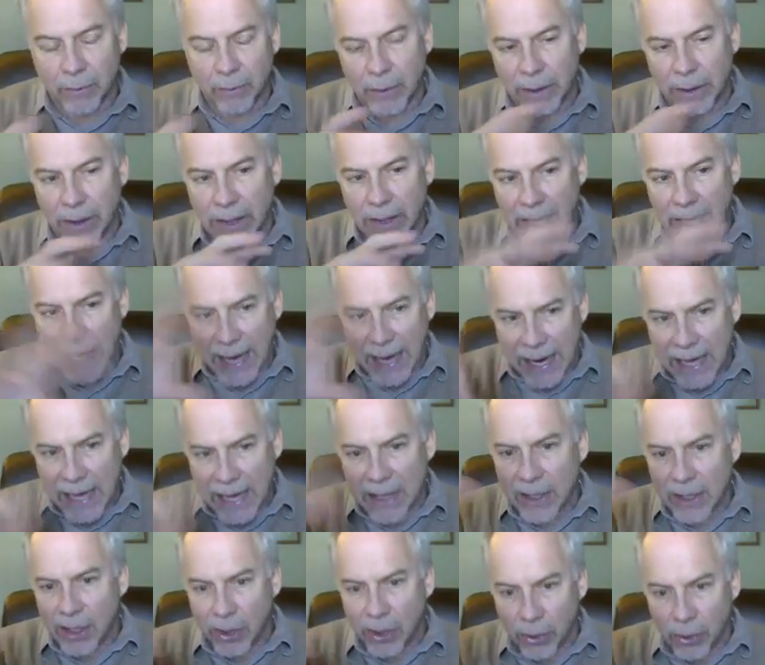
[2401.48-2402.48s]
we
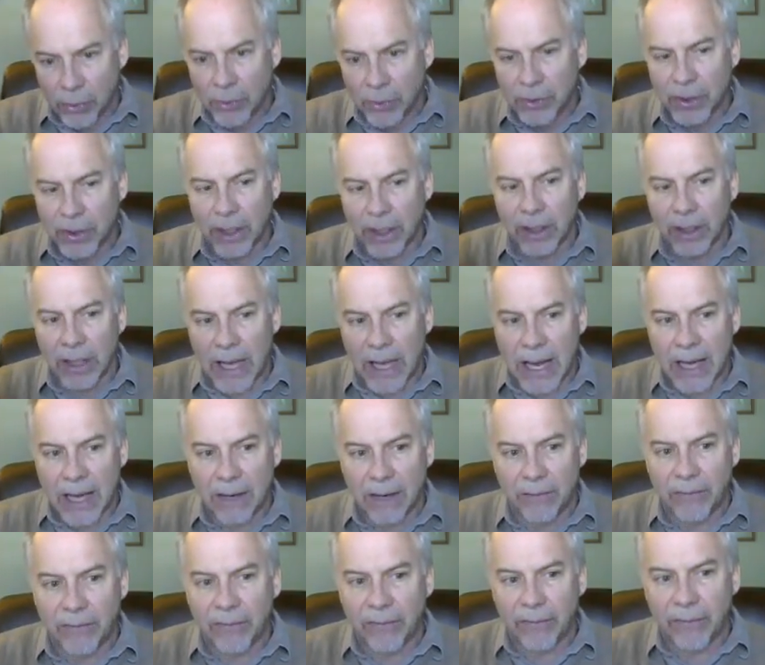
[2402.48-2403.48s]
had to use a
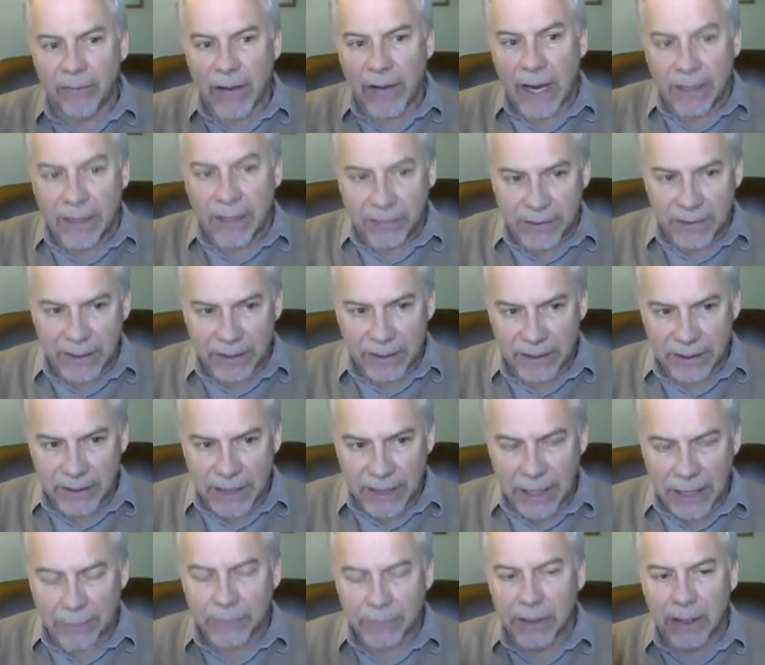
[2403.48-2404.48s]
lot of 5-cent
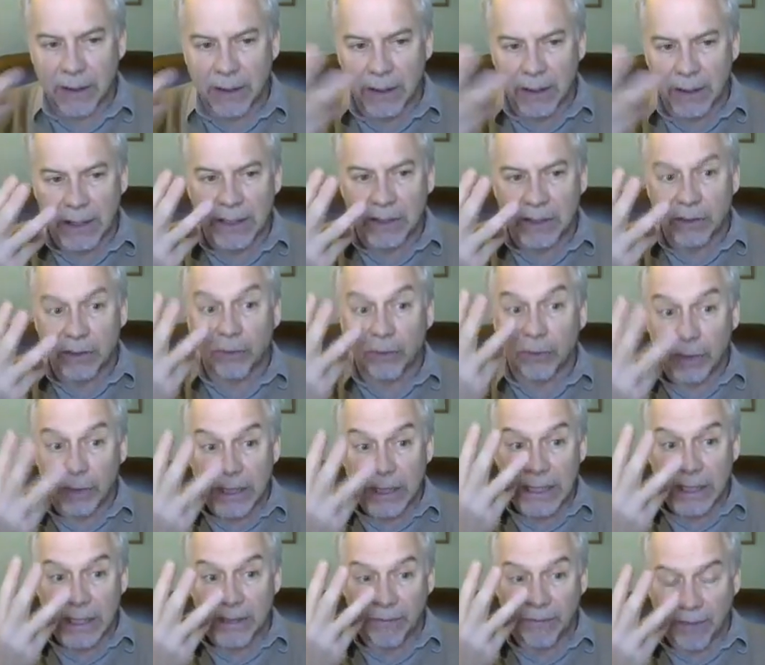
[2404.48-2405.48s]
stamps, at least
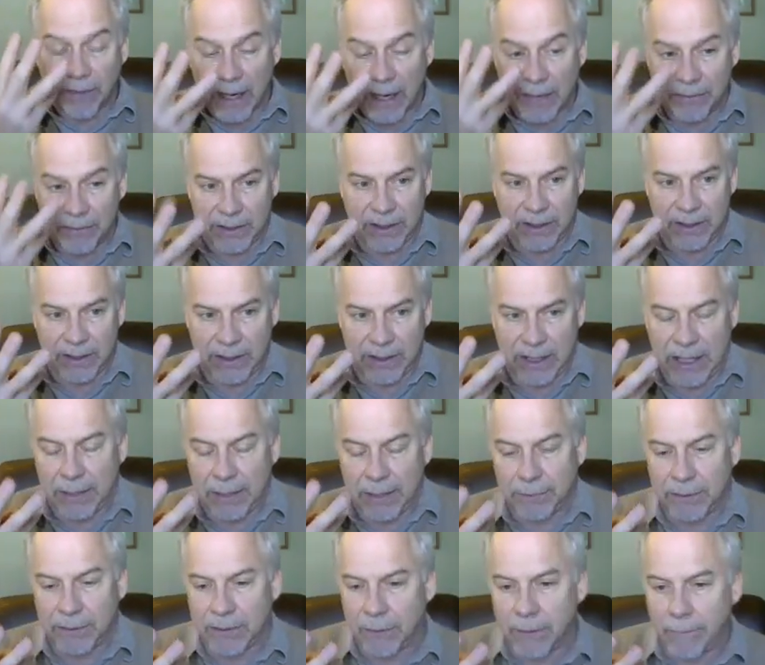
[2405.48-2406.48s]
3 5-cent
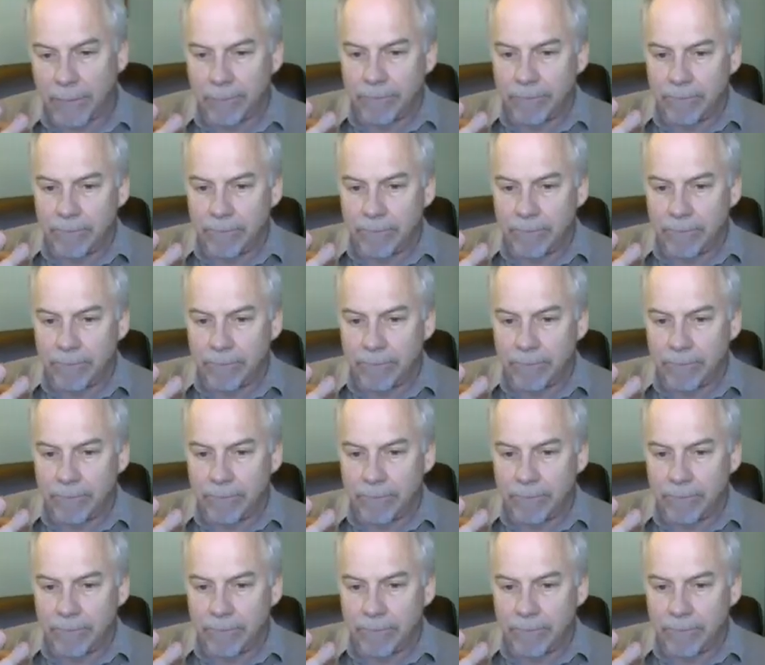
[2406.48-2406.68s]
stamps.